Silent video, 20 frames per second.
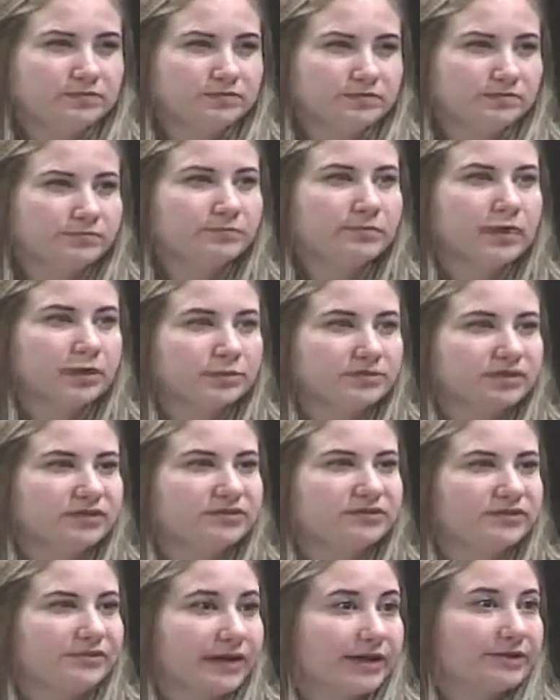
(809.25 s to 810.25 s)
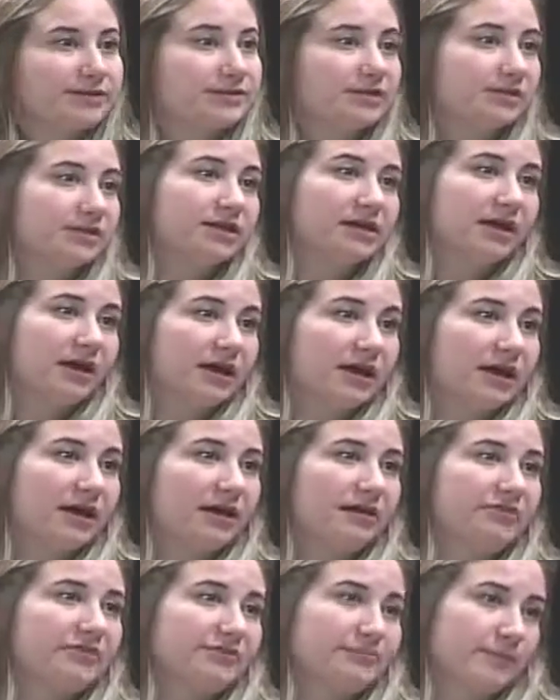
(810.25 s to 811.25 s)
most affected that I
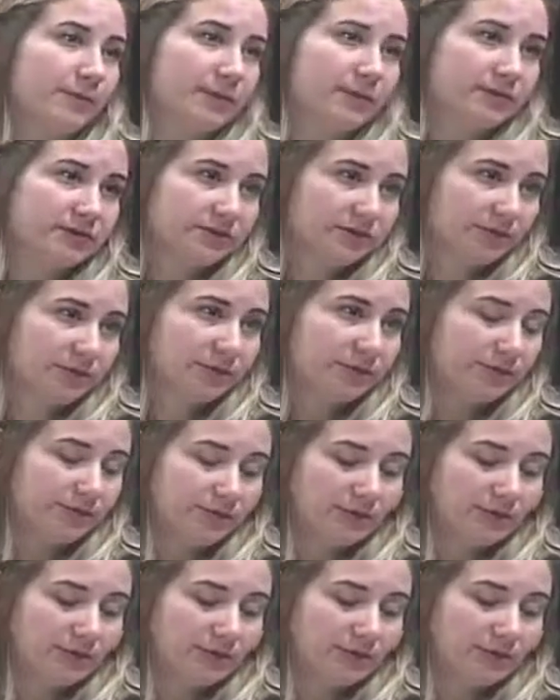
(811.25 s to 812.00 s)
have spoken to,